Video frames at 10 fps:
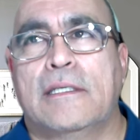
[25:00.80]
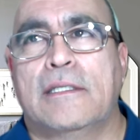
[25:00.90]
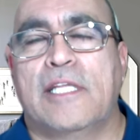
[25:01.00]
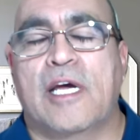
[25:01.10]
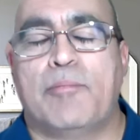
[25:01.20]

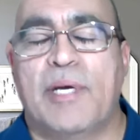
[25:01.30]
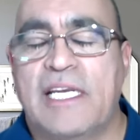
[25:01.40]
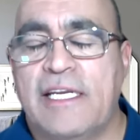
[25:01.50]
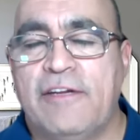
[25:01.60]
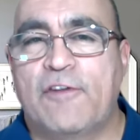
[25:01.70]
the
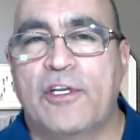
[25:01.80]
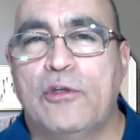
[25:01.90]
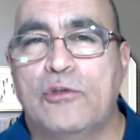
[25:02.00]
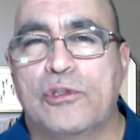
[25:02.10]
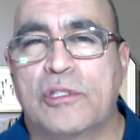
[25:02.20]
ability for
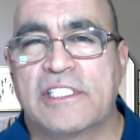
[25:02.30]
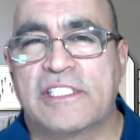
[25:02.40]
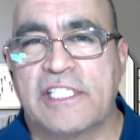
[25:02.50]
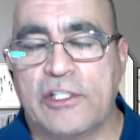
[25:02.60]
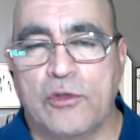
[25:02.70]
you to
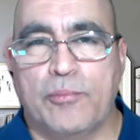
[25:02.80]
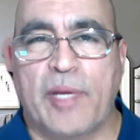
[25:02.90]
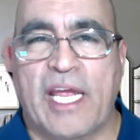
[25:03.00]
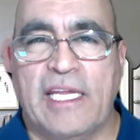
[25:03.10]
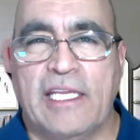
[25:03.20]
continue
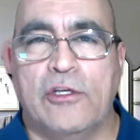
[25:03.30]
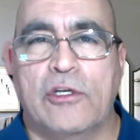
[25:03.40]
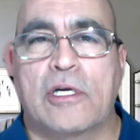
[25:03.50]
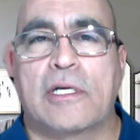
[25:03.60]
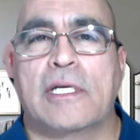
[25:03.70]
paying
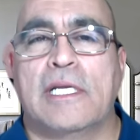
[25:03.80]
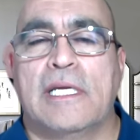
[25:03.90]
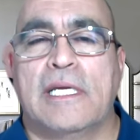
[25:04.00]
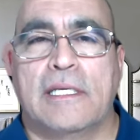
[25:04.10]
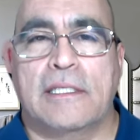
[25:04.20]
your
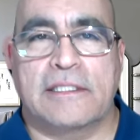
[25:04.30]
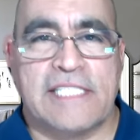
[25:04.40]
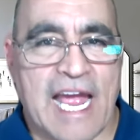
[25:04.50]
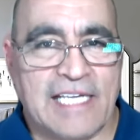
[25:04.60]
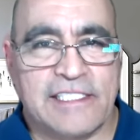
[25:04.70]

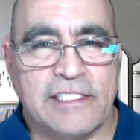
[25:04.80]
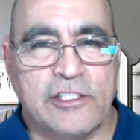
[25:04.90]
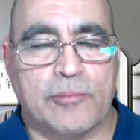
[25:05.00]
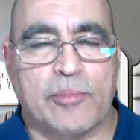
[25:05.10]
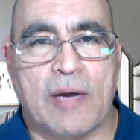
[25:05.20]
taxes,
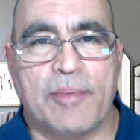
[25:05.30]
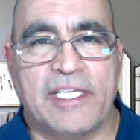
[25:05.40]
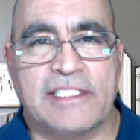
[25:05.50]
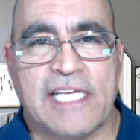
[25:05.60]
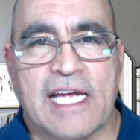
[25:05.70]
your property
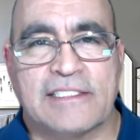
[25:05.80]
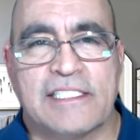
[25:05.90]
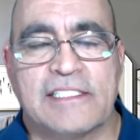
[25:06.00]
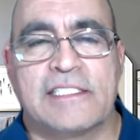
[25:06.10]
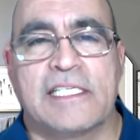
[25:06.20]

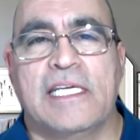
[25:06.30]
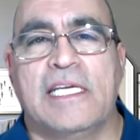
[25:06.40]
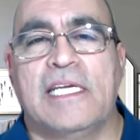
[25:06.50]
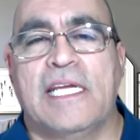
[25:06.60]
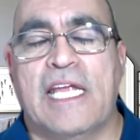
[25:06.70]
taxes,
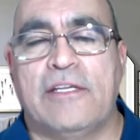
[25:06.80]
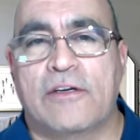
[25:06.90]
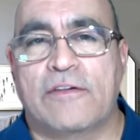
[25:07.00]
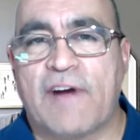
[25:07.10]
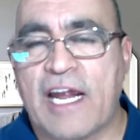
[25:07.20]
and your
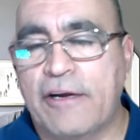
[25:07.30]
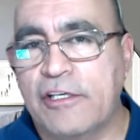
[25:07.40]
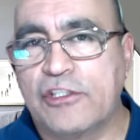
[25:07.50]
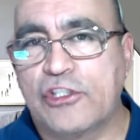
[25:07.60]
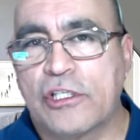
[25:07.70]
fire
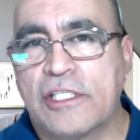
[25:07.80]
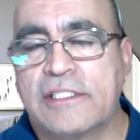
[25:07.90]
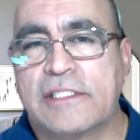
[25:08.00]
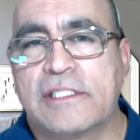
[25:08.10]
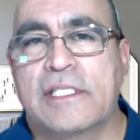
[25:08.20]

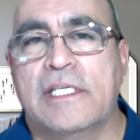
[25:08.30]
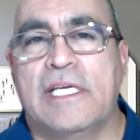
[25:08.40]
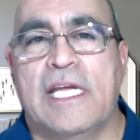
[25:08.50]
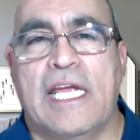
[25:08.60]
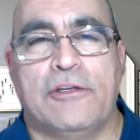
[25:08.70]
insurance,
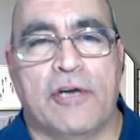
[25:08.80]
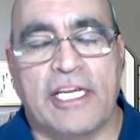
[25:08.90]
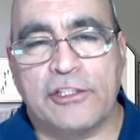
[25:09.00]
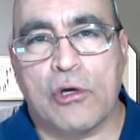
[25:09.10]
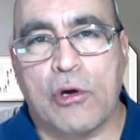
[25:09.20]
and your
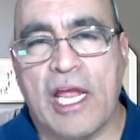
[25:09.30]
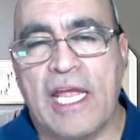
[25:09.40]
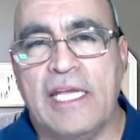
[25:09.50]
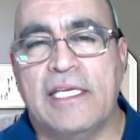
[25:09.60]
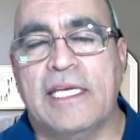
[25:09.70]

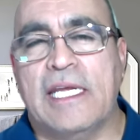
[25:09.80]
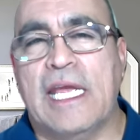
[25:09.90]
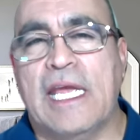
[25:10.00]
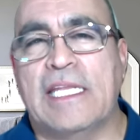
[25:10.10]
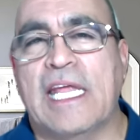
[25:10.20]
HOA,
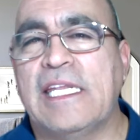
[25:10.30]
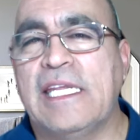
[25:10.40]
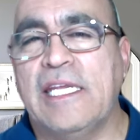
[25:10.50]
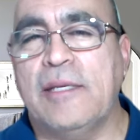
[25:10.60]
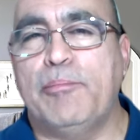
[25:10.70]
and
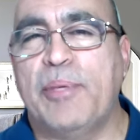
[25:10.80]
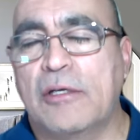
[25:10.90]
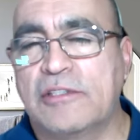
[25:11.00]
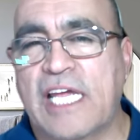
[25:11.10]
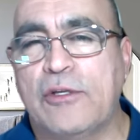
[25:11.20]
any
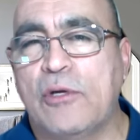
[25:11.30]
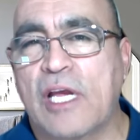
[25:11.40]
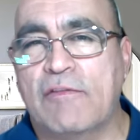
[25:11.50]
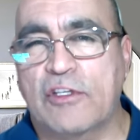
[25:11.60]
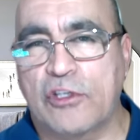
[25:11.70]
bills that you
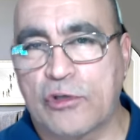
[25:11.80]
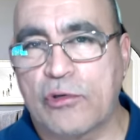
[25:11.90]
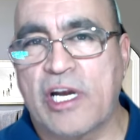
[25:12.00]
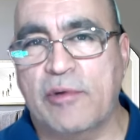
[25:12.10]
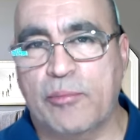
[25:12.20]
have on your
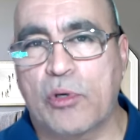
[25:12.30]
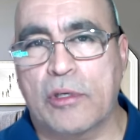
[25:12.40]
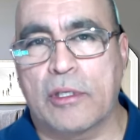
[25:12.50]
credit report.